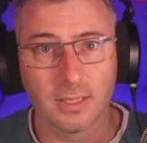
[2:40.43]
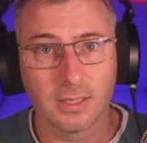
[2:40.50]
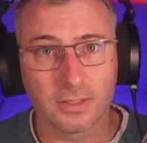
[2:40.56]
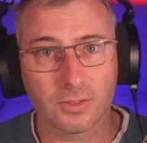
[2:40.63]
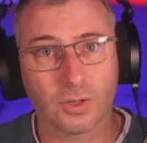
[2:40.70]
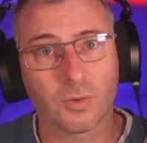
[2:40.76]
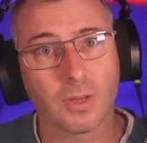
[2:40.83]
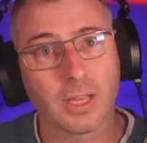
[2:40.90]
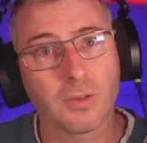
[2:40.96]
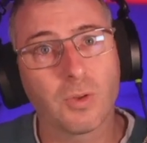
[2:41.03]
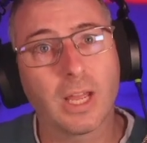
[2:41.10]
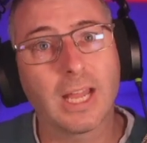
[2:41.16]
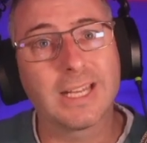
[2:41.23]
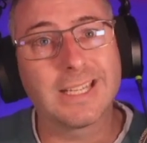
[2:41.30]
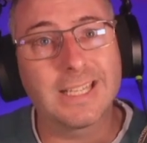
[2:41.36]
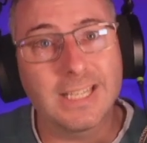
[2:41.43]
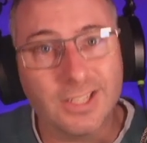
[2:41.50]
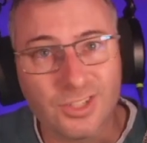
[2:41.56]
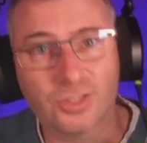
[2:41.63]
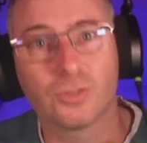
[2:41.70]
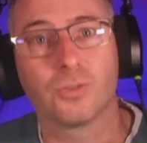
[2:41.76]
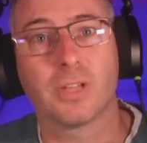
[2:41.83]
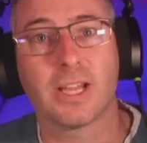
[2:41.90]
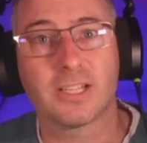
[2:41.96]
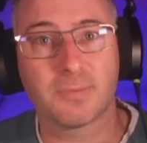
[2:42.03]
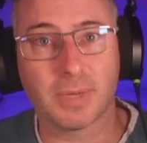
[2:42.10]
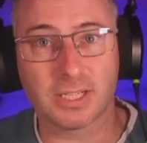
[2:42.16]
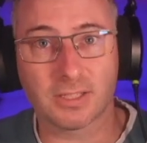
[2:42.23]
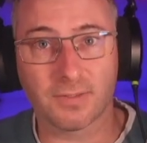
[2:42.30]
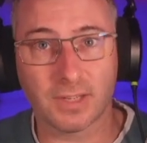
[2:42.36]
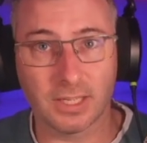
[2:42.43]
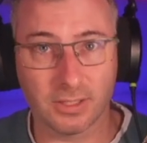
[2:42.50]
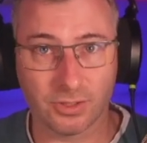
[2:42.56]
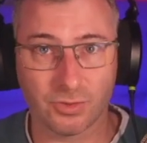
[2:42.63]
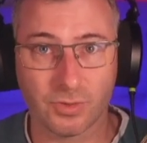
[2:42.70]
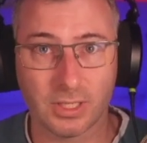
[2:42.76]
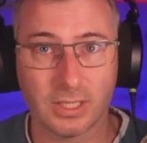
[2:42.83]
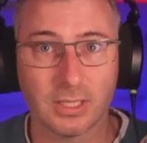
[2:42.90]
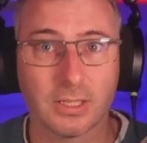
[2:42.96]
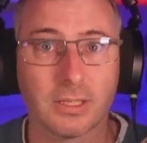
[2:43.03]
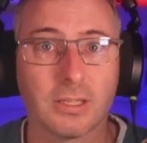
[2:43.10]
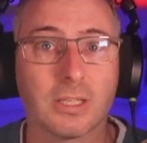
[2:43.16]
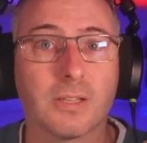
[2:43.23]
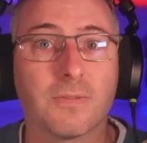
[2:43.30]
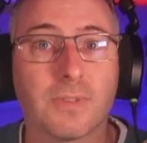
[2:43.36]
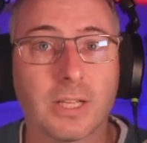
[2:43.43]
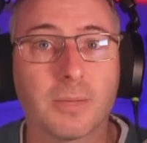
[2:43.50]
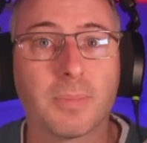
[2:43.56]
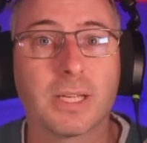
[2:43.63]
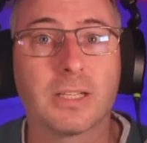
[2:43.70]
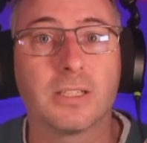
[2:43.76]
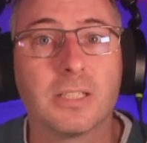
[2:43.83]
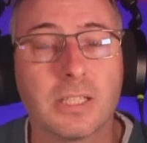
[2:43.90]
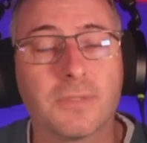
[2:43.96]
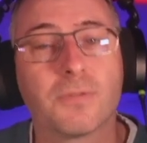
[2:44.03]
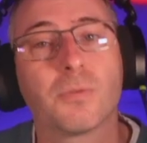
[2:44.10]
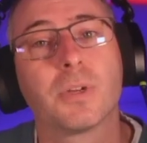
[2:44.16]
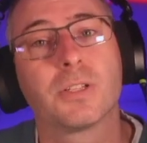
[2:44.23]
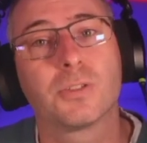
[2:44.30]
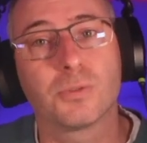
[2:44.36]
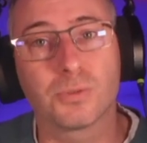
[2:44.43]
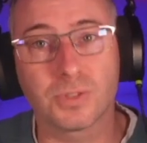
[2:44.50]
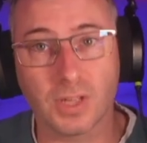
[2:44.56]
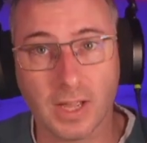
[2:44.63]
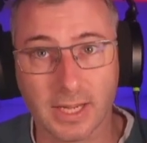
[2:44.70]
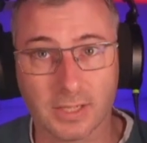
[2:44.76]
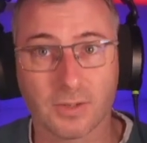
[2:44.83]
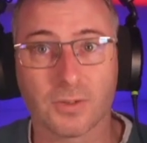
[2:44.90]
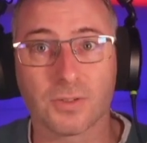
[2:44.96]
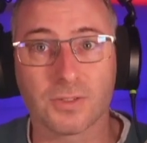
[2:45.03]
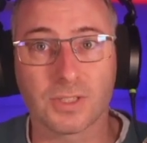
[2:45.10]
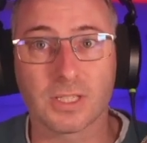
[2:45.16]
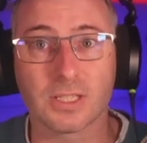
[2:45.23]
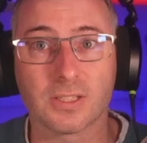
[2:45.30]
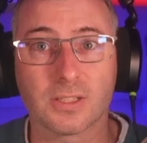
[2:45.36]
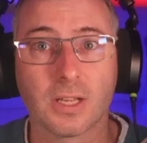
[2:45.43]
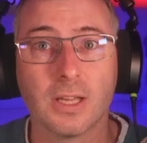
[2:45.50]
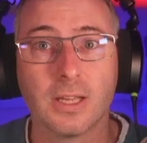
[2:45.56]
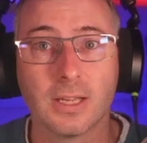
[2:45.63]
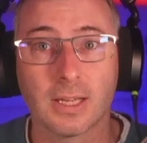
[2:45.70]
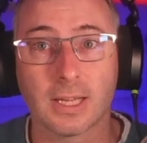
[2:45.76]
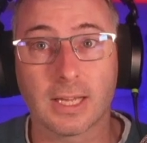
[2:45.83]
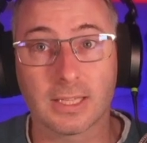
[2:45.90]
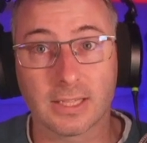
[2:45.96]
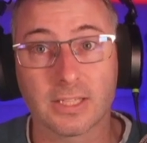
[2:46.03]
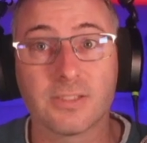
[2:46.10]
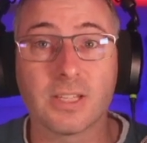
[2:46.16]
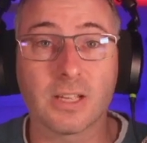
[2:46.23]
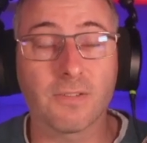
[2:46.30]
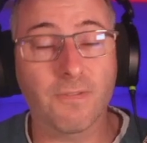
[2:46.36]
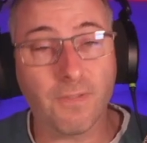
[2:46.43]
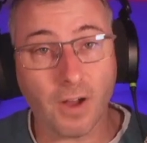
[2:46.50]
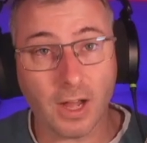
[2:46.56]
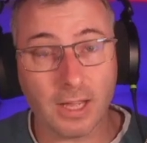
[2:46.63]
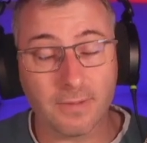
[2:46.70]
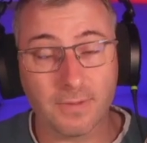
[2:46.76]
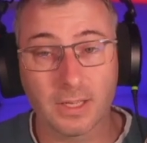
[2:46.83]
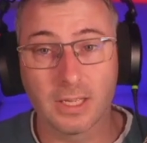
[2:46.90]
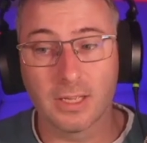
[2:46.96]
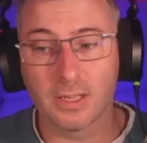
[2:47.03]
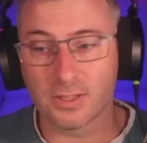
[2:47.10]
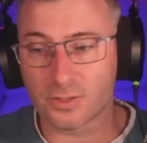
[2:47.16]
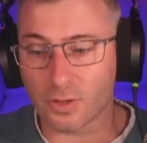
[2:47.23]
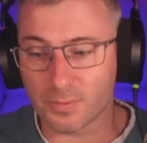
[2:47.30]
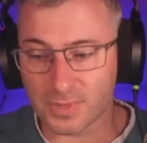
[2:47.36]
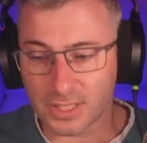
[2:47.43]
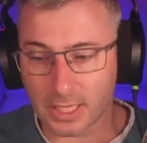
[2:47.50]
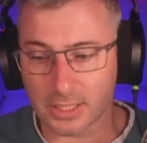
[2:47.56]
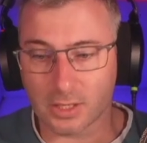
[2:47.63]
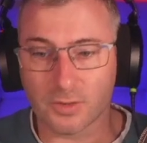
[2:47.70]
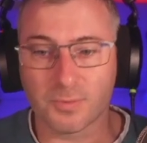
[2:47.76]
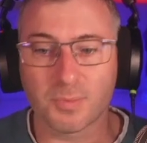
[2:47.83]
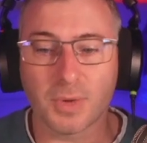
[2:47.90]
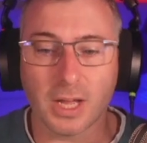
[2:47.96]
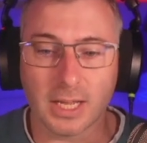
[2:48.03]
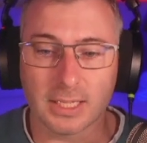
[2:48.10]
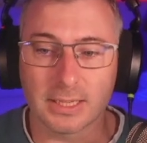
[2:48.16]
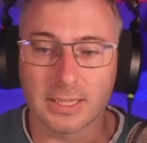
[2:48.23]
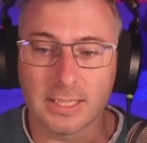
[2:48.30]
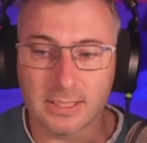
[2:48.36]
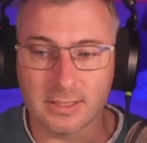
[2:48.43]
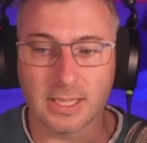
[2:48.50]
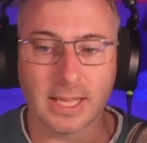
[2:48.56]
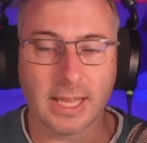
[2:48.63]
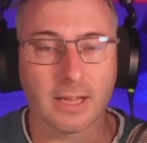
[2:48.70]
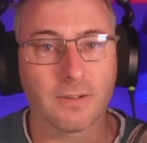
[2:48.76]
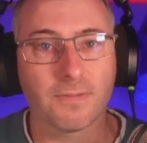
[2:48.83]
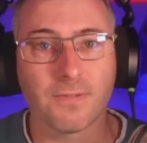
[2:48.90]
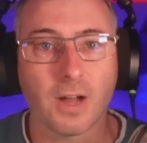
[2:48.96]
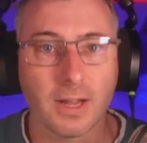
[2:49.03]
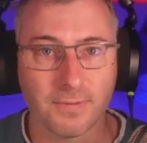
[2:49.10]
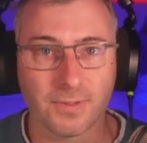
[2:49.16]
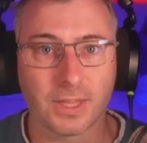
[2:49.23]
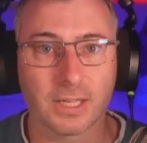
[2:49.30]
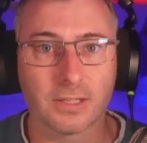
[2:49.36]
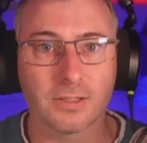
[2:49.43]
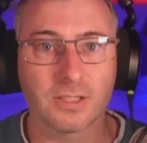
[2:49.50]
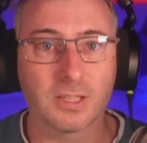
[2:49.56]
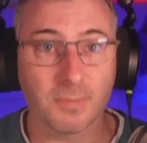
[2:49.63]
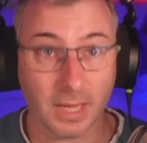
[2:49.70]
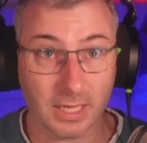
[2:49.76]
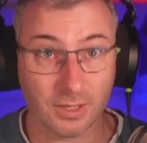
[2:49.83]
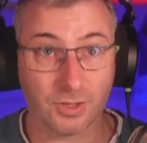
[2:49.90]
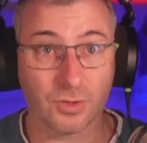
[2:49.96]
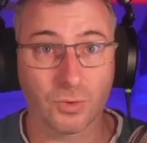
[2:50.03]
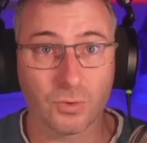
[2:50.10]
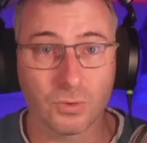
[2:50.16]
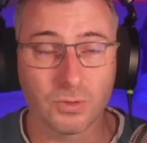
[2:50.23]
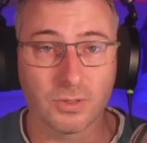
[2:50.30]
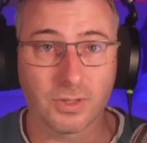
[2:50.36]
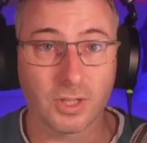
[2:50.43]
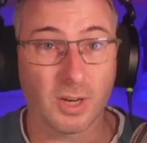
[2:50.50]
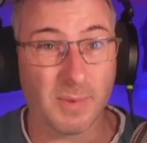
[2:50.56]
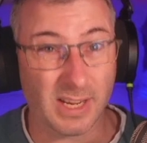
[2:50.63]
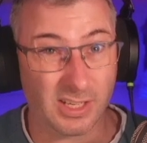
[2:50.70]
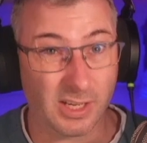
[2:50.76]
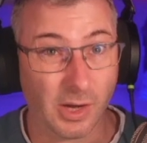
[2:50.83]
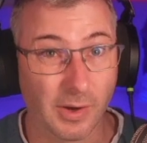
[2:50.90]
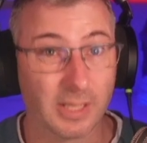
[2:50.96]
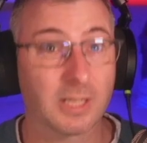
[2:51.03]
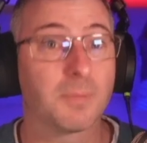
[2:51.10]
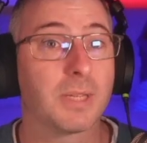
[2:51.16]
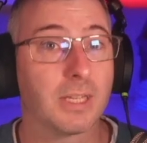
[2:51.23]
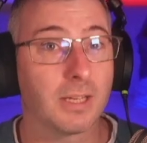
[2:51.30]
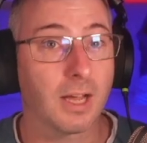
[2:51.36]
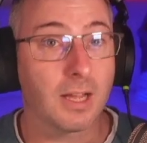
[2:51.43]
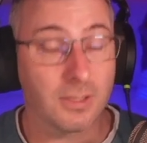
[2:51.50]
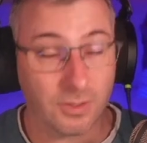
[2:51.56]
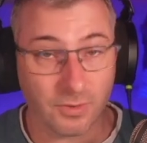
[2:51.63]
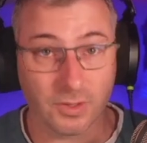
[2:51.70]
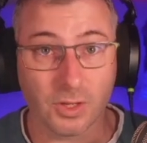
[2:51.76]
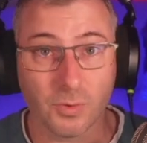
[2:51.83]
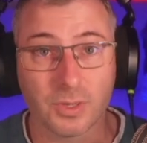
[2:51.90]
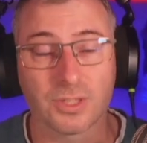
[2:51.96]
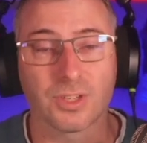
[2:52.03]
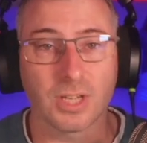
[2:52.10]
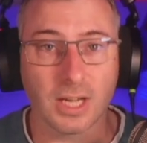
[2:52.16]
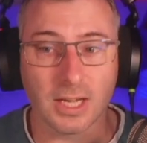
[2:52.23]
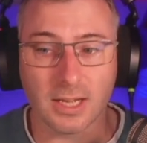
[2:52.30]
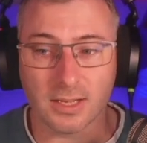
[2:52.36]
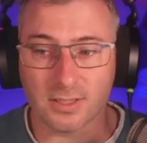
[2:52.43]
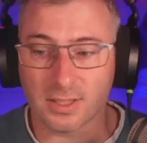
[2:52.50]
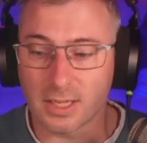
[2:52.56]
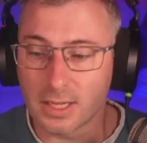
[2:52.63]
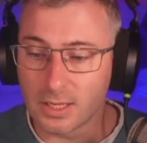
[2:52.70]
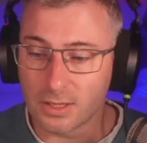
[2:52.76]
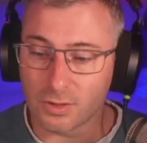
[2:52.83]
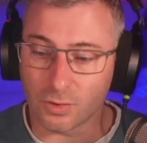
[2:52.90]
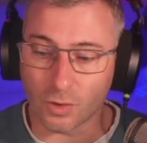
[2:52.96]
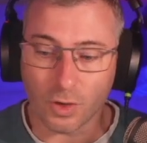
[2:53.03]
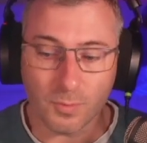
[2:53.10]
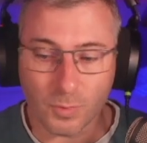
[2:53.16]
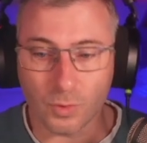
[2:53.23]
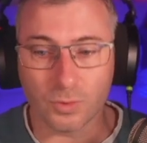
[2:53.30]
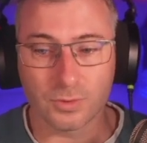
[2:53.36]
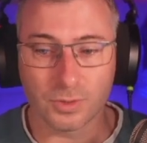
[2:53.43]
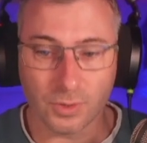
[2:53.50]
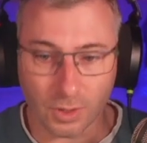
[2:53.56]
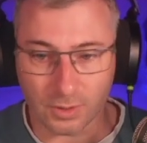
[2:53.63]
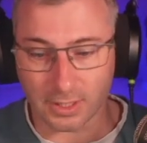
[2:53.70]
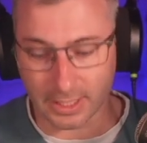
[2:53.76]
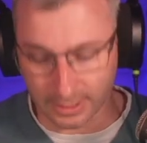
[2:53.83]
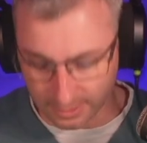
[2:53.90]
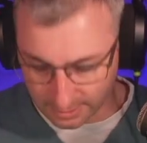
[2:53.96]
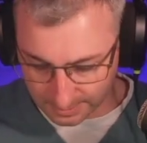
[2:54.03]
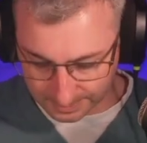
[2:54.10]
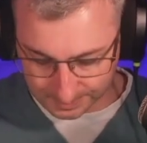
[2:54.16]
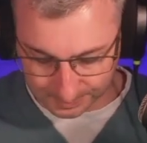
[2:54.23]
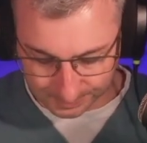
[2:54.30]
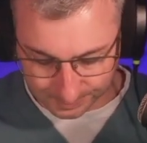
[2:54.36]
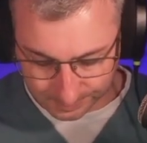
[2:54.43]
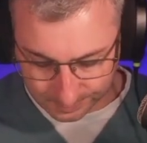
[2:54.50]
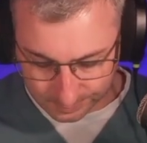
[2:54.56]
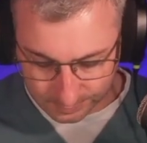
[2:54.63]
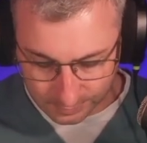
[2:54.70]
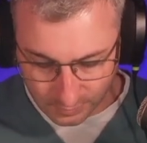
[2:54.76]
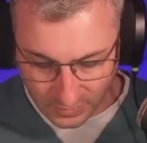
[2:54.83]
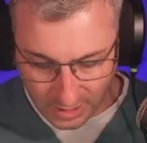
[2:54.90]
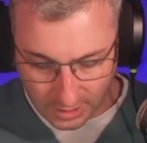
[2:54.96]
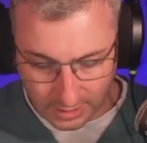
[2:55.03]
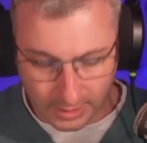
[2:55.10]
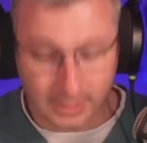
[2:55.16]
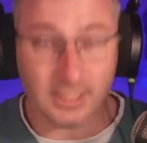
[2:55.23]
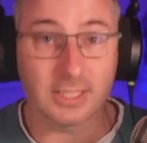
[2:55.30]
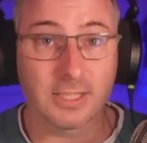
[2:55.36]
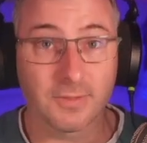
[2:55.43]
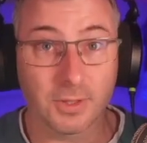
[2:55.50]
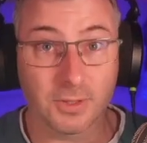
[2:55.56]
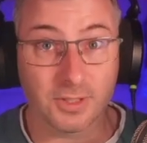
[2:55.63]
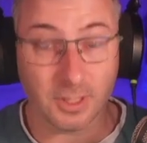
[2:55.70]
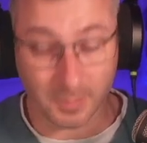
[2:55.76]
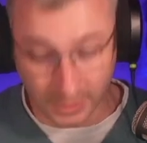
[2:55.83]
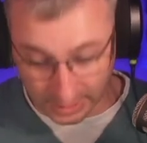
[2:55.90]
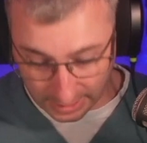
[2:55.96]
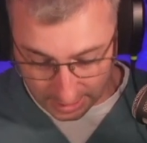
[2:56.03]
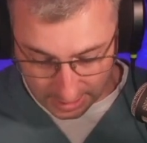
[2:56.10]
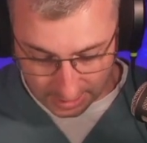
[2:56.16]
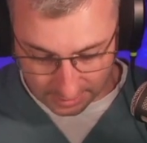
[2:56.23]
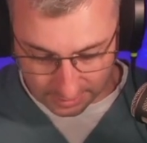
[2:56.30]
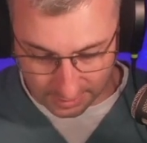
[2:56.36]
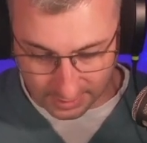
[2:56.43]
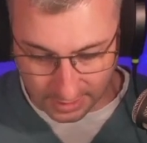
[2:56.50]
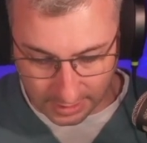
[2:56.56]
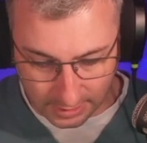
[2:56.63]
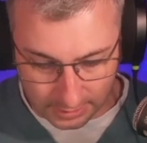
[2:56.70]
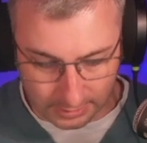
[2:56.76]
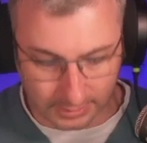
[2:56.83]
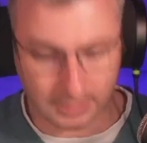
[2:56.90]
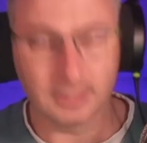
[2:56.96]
So additional aspects of history in developing differential diagnoses, and listing 5. So I'm starting off by listing out 5 things to make sure that I'm actually going to be answering the question asked, no more, no less. Let's have a look at some of the answers here.